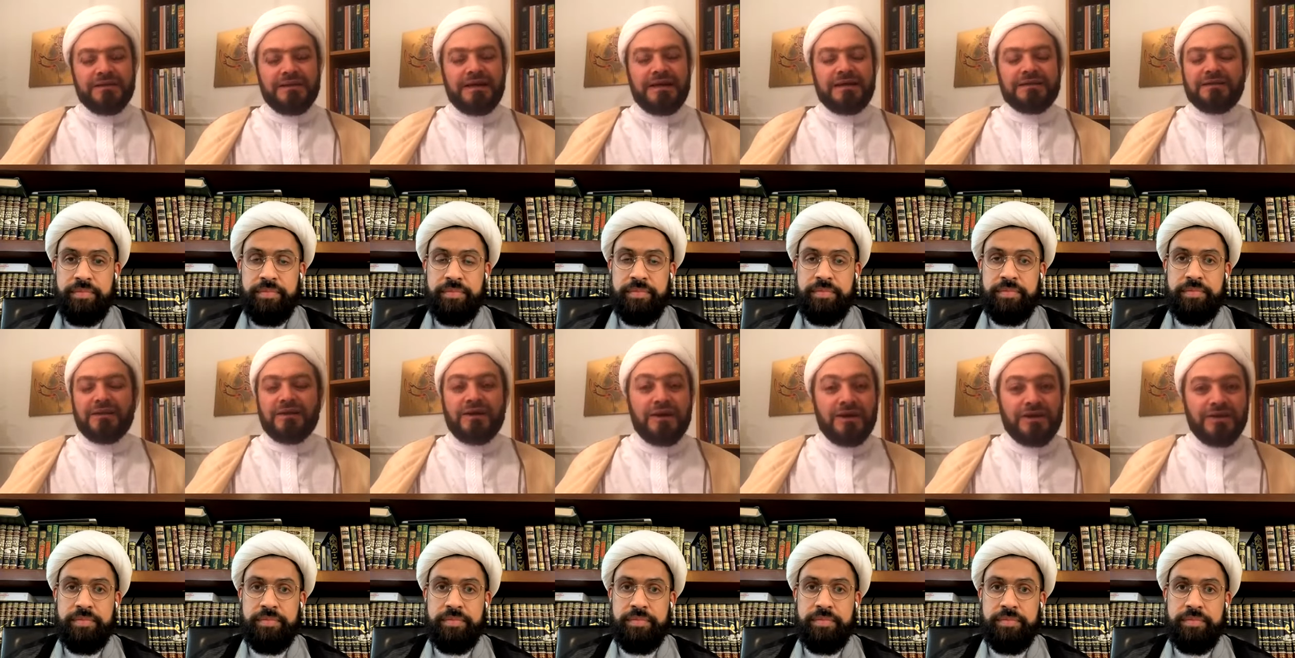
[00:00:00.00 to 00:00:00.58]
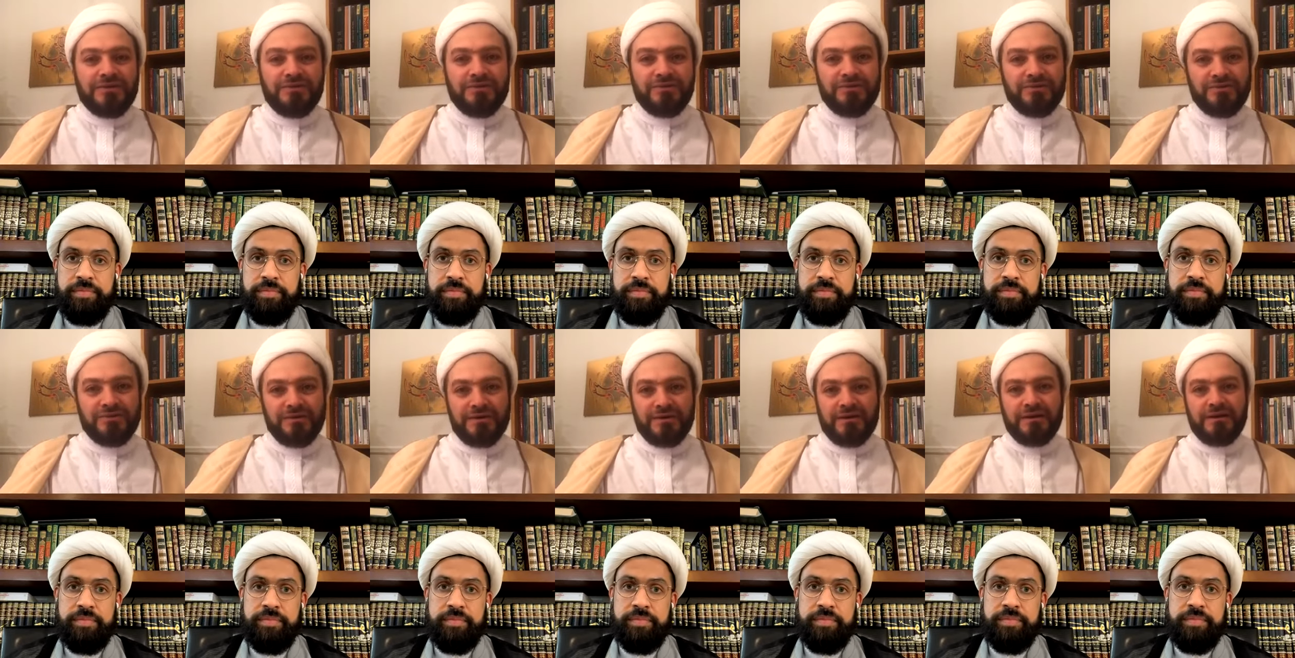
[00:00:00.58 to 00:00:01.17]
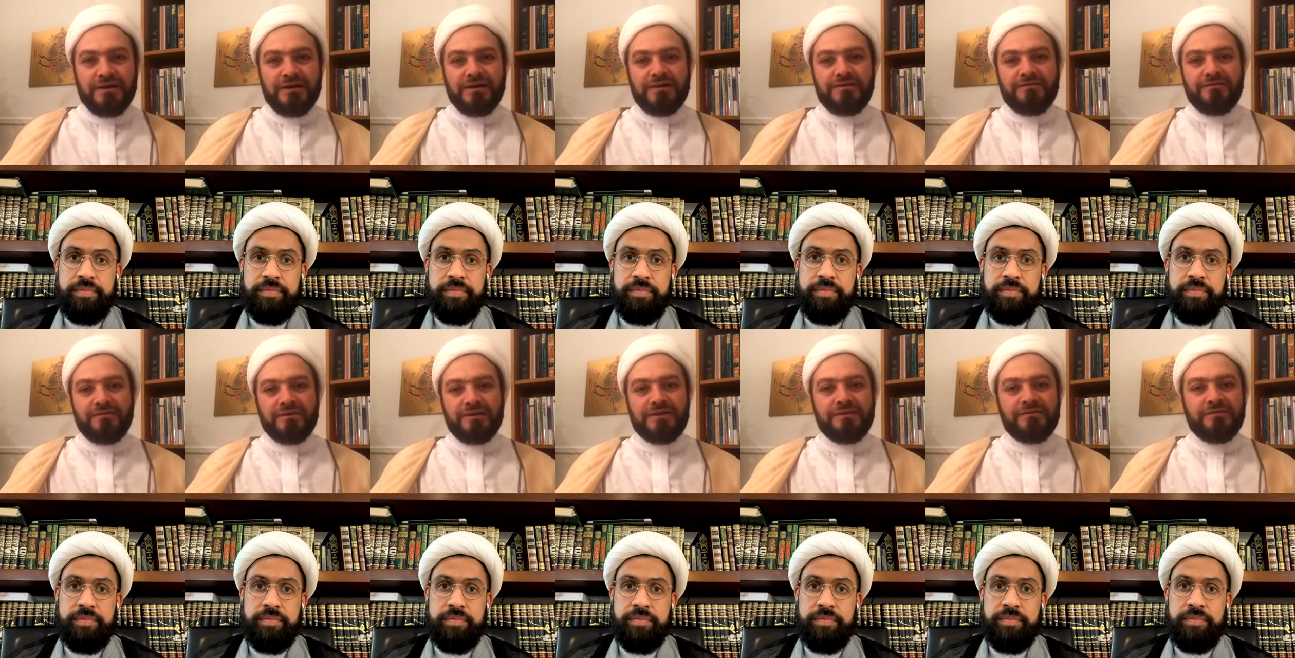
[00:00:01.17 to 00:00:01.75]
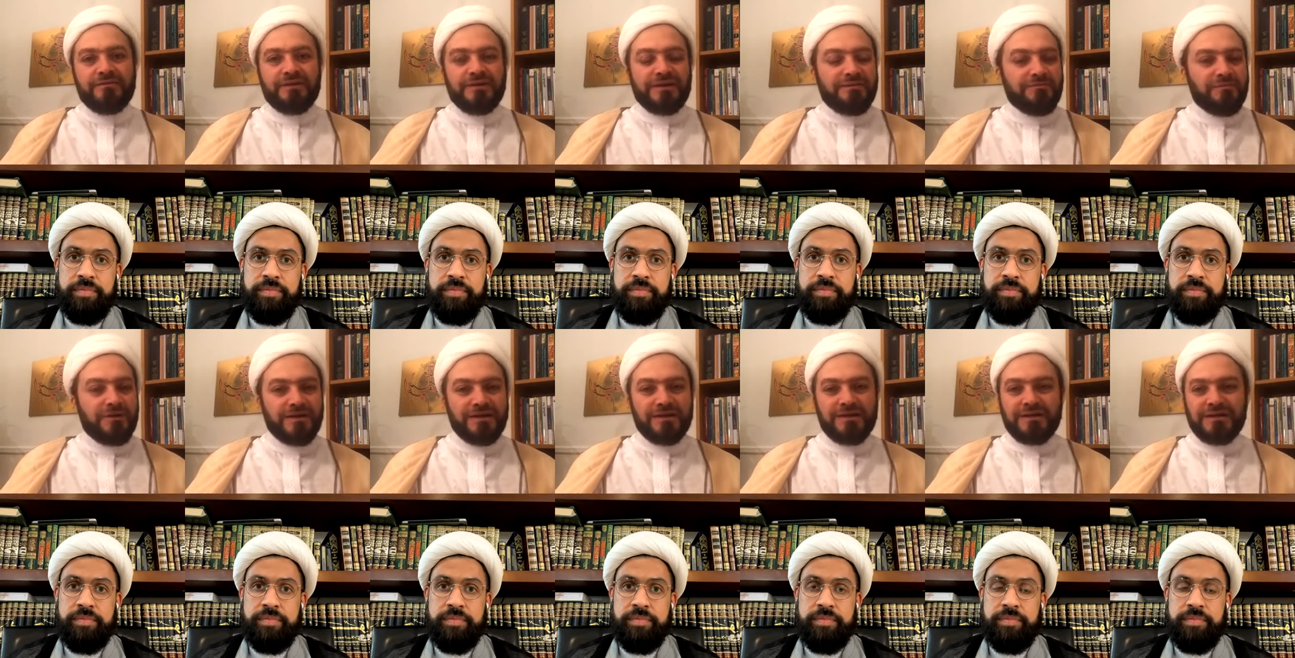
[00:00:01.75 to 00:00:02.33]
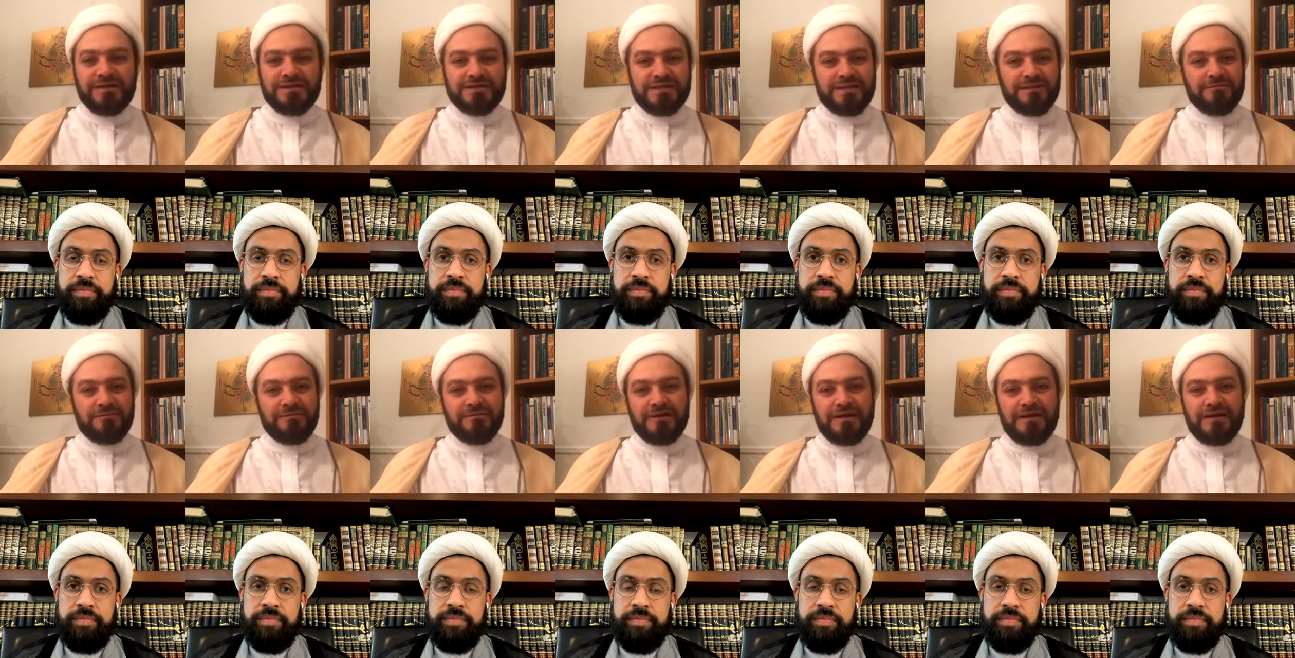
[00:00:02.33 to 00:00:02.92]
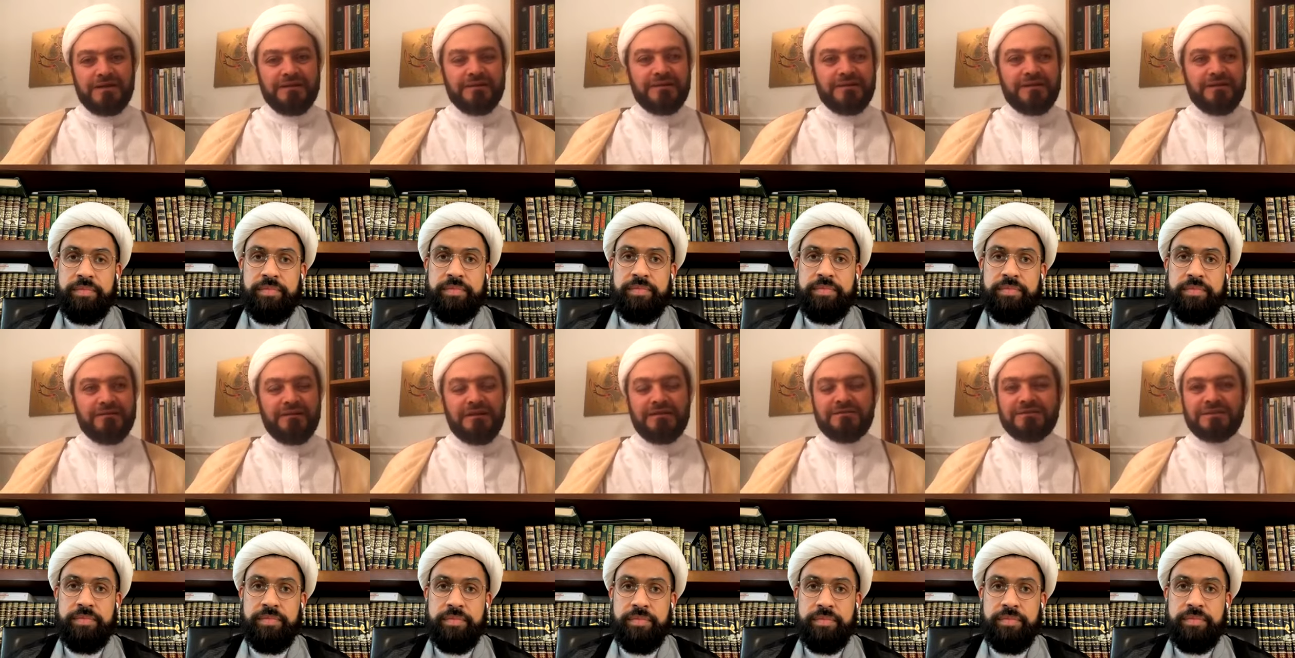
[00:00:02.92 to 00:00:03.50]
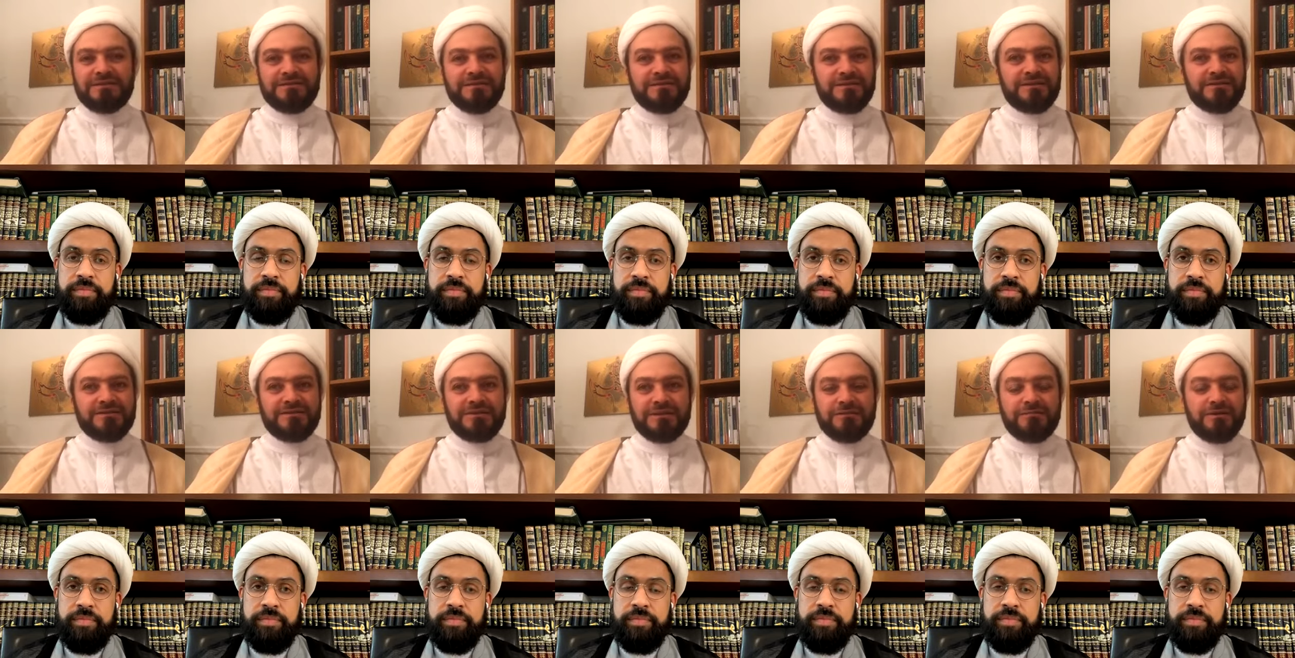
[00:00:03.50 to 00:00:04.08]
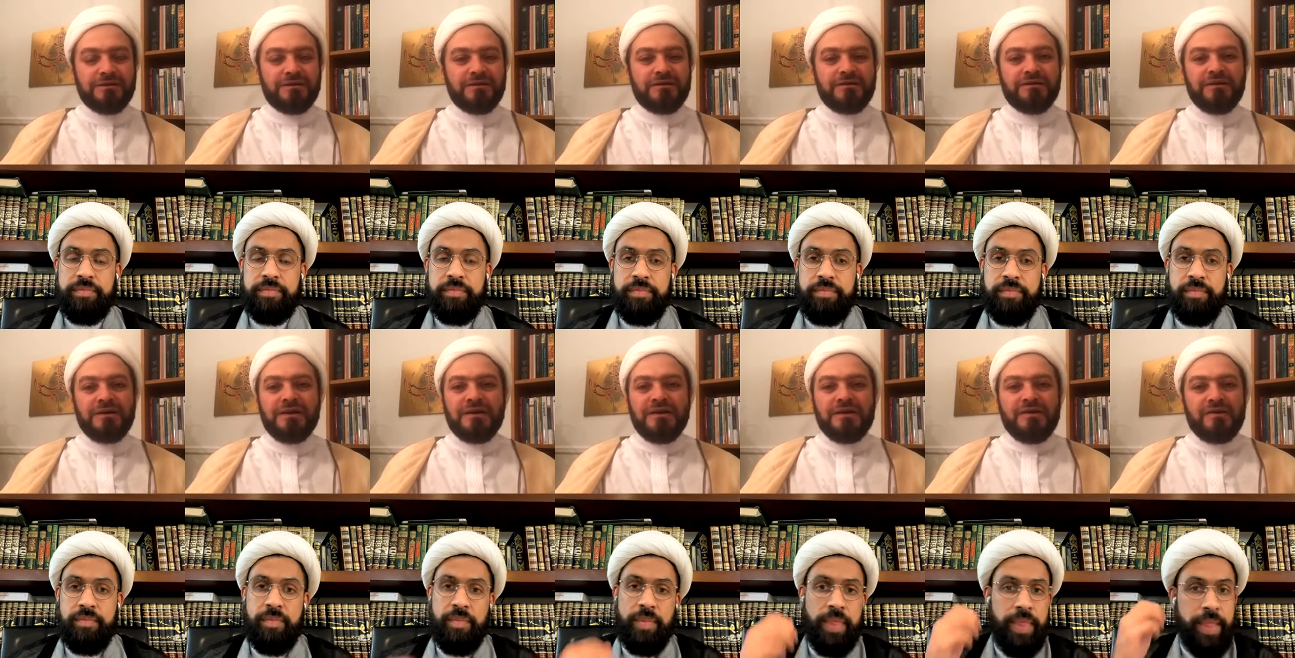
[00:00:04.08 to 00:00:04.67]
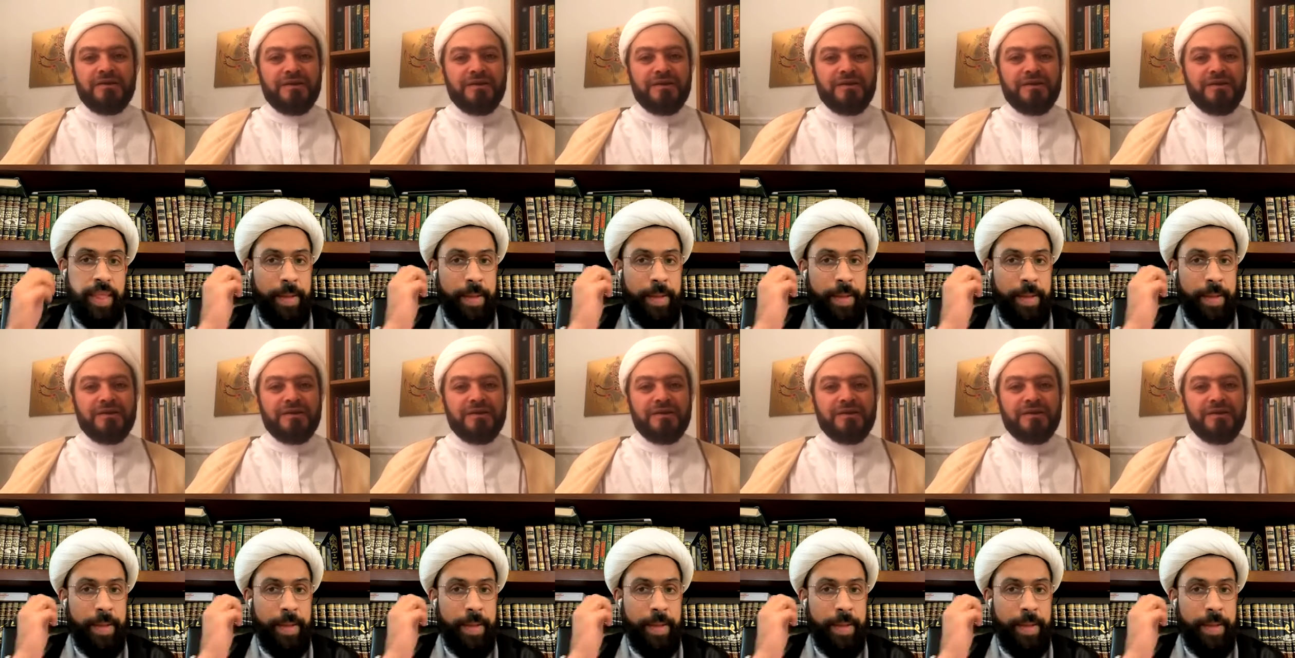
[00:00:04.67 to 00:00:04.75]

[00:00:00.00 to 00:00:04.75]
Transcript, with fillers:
Speaker 1: that I do uh, with with my kids and and around the dinner table